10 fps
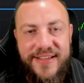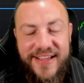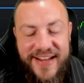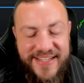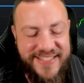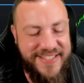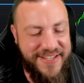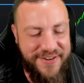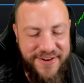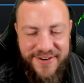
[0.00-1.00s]
And I see
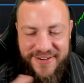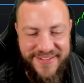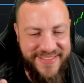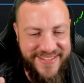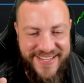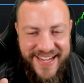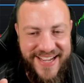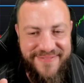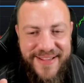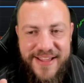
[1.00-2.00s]
it all the
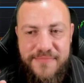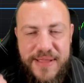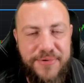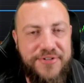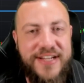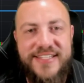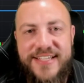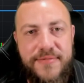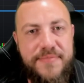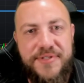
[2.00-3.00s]
time. People try to
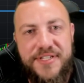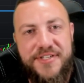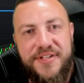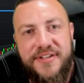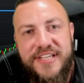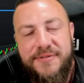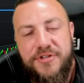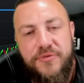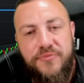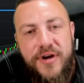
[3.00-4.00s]
sell me positions all the time.
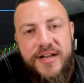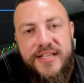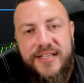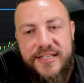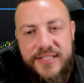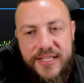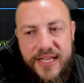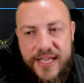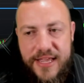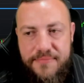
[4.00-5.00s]
So running
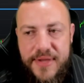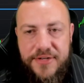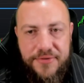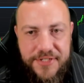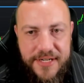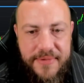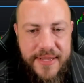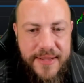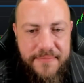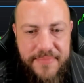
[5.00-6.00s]
a mentorship,
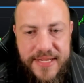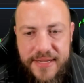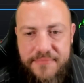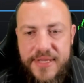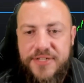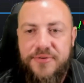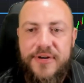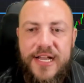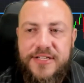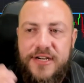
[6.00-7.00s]
being a
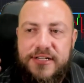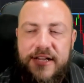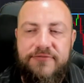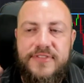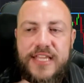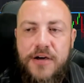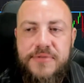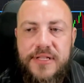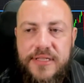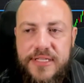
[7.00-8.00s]
mentor, and I've
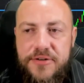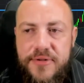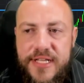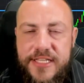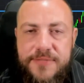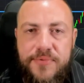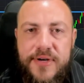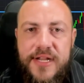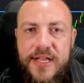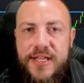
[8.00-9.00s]
helped literally at this
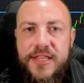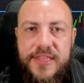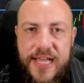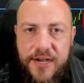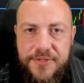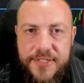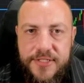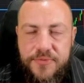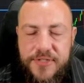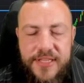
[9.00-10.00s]
point
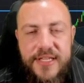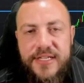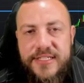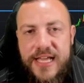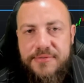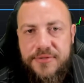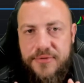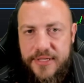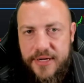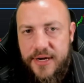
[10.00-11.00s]
thousands, which I think is
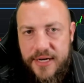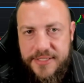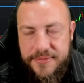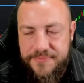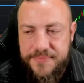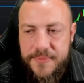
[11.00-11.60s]
absolutely awesome.